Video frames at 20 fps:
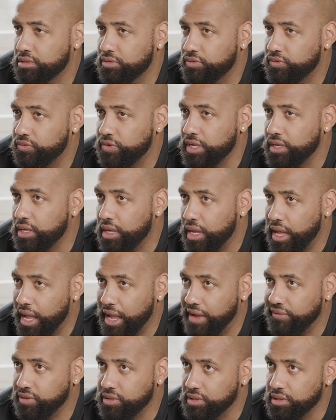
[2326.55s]
So FINA
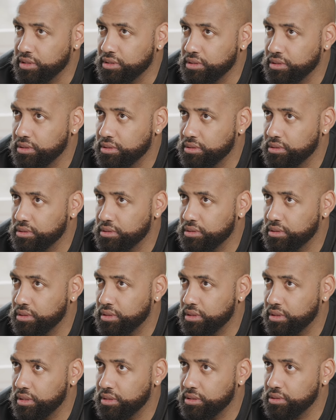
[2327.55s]
after
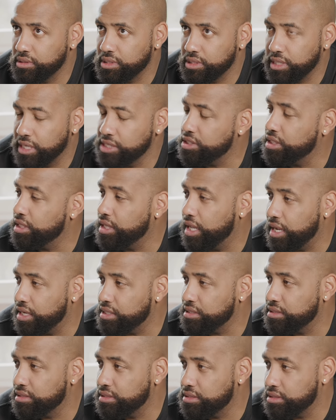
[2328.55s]
this is like July,
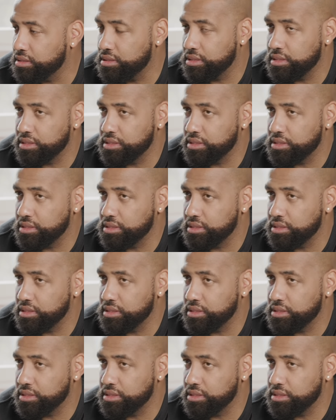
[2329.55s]
this is the,